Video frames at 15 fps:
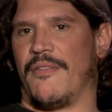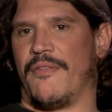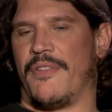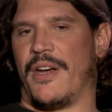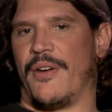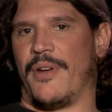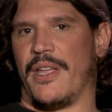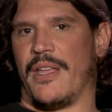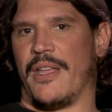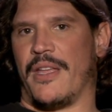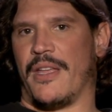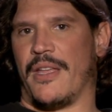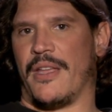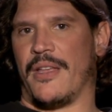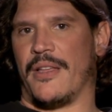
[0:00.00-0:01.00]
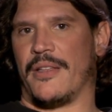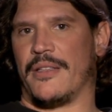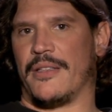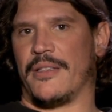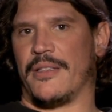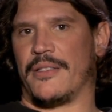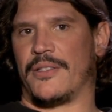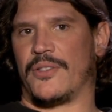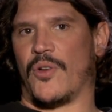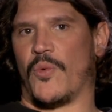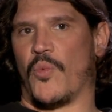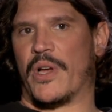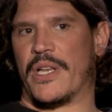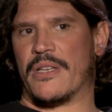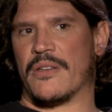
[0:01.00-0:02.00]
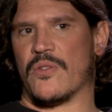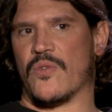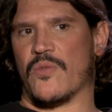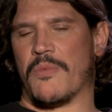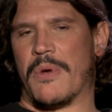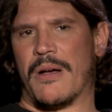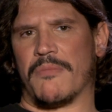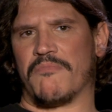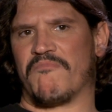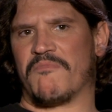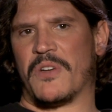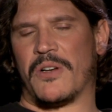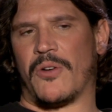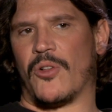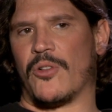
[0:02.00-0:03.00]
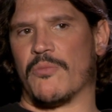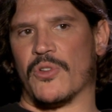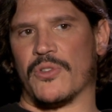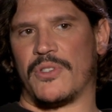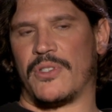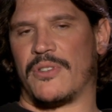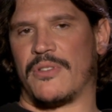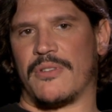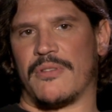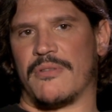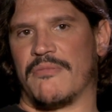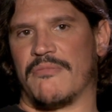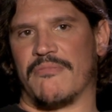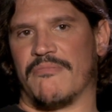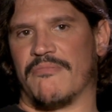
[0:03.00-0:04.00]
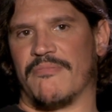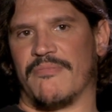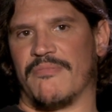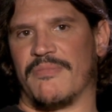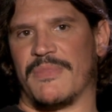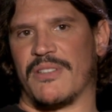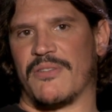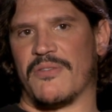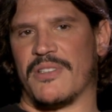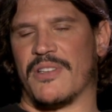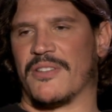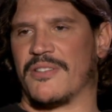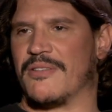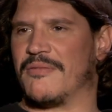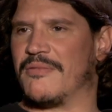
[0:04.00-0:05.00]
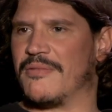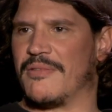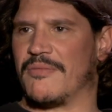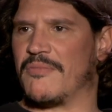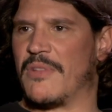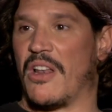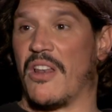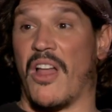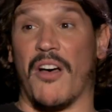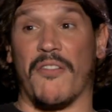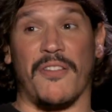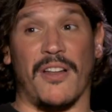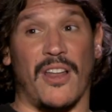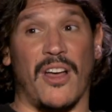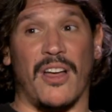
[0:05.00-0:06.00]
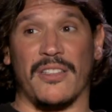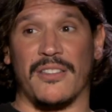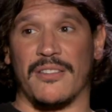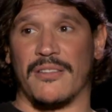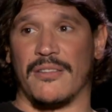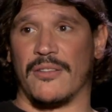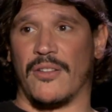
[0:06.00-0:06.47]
Very, someone who almost, who doesn't laugh a lot,